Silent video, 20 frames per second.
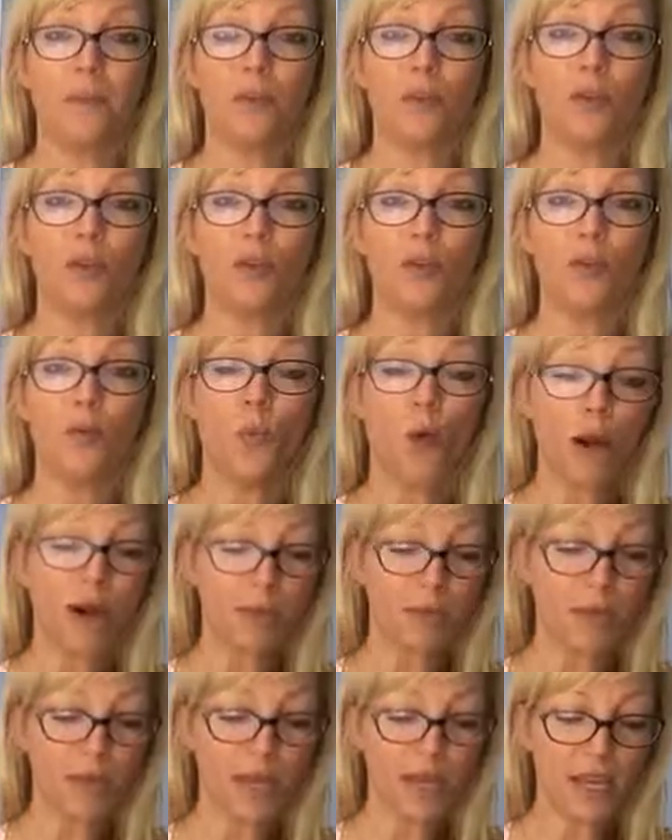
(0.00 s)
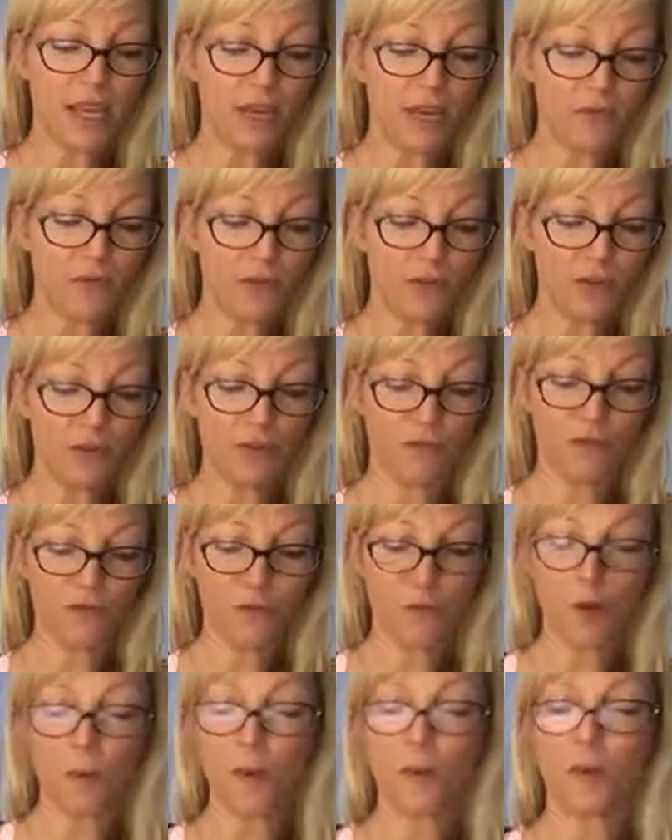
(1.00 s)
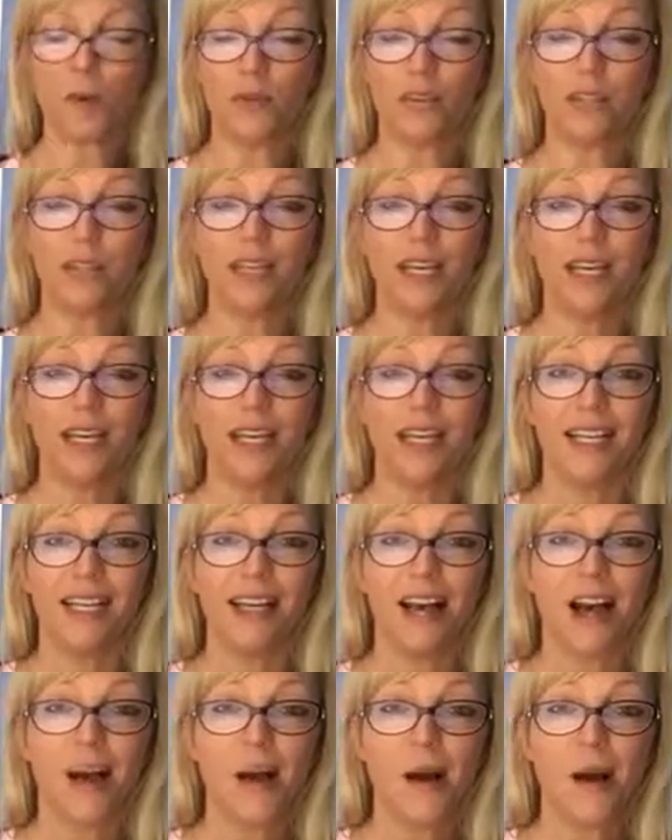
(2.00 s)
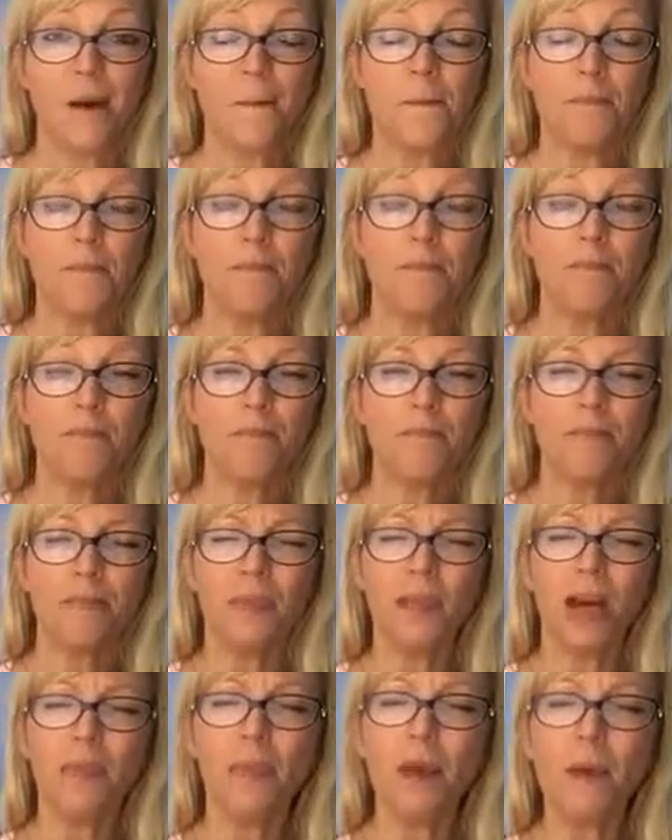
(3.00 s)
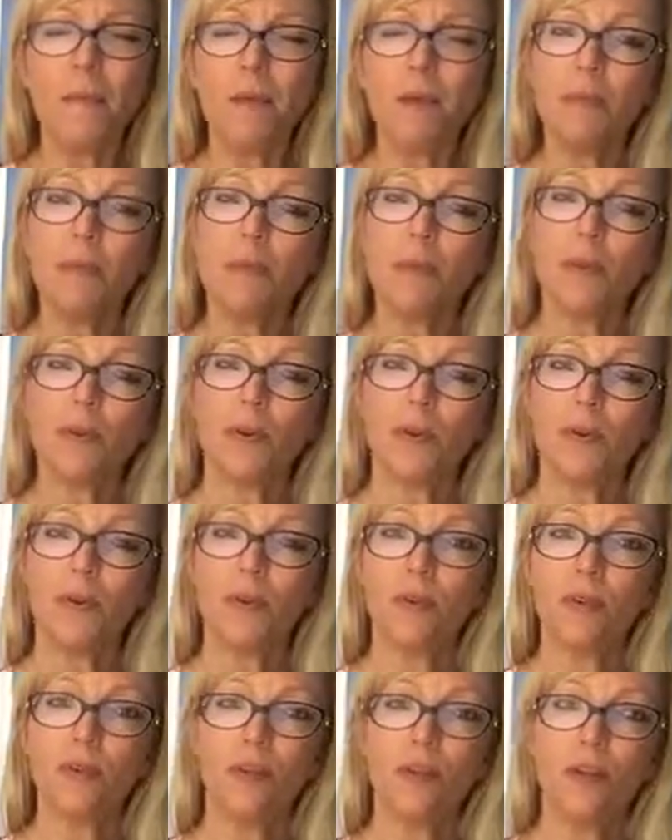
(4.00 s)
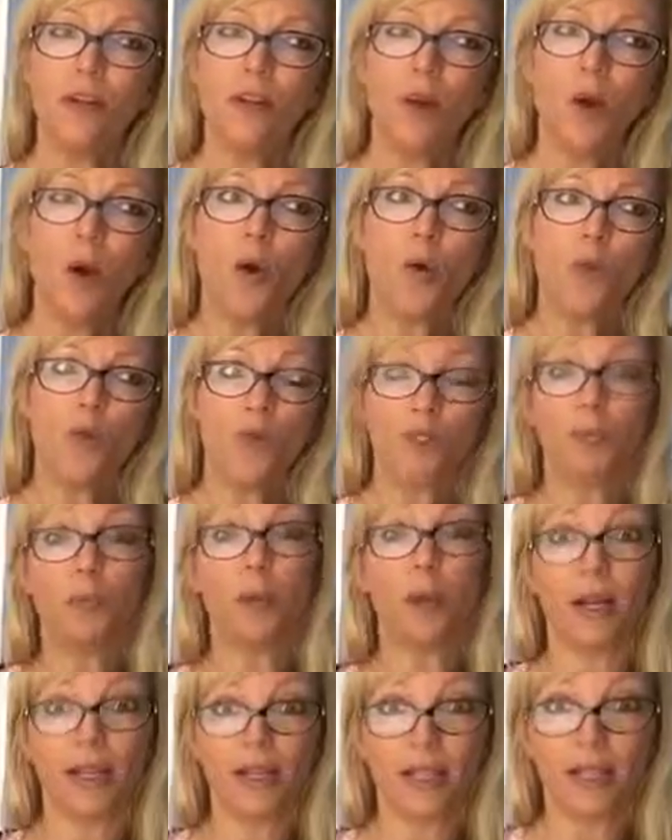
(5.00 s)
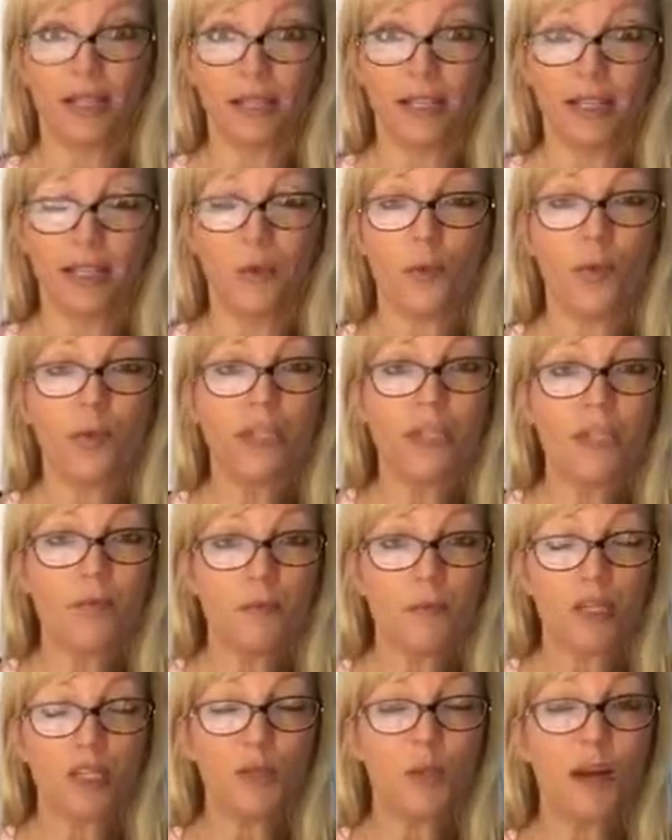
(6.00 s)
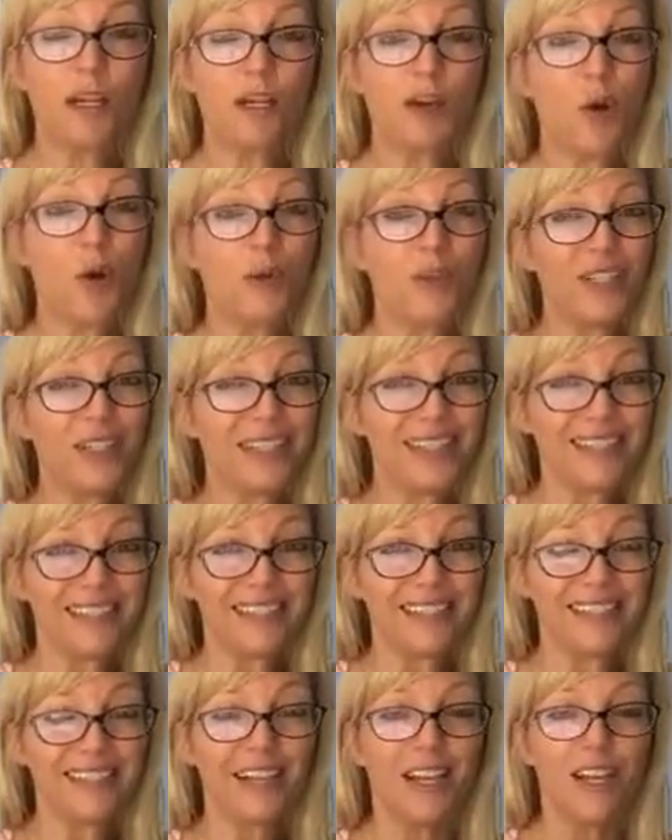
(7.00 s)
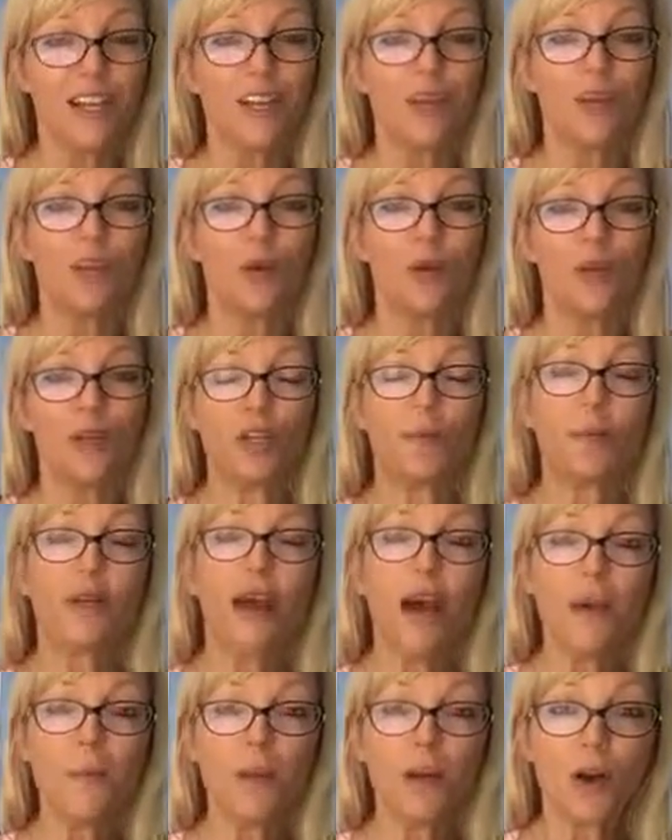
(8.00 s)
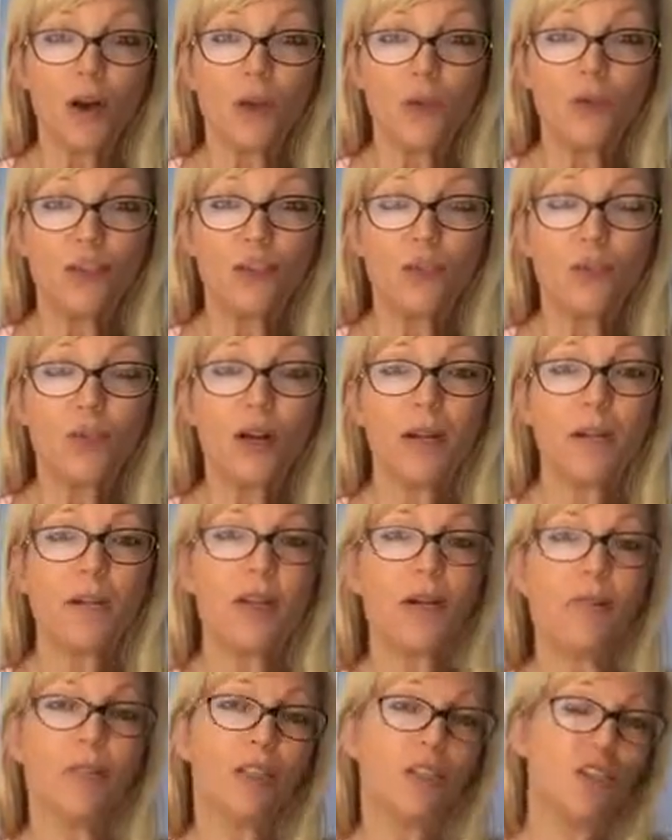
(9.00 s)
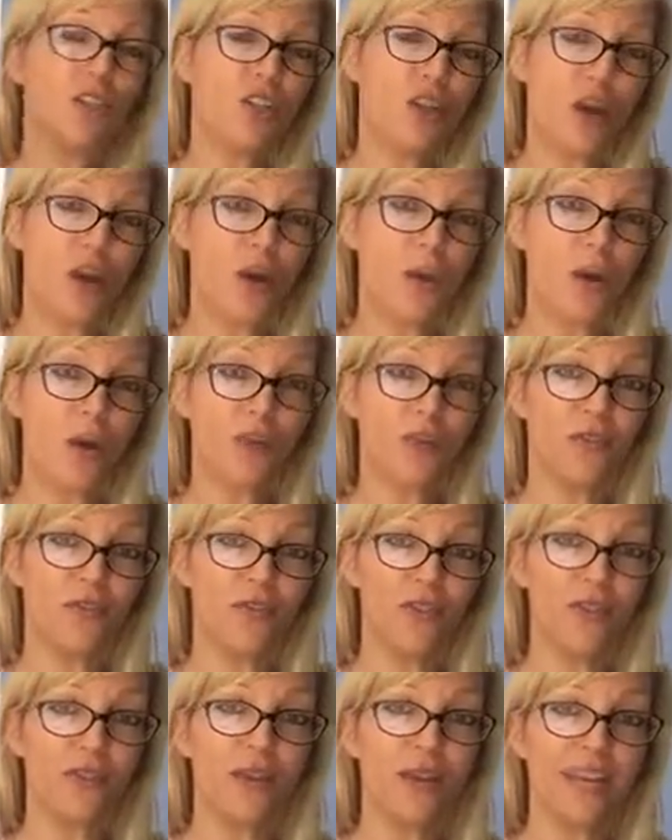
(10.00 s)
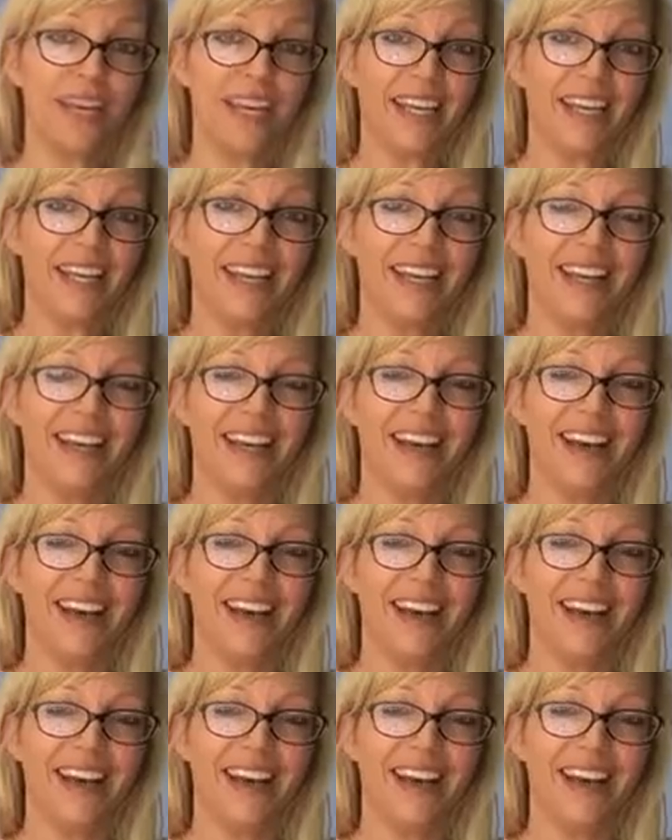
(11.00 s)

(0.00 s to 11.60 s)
So you want to be, first and foremost, not that many people know, surprisingly, what a Team Beachbody coach is. So when you become a coach, you want to be able to share what you're doing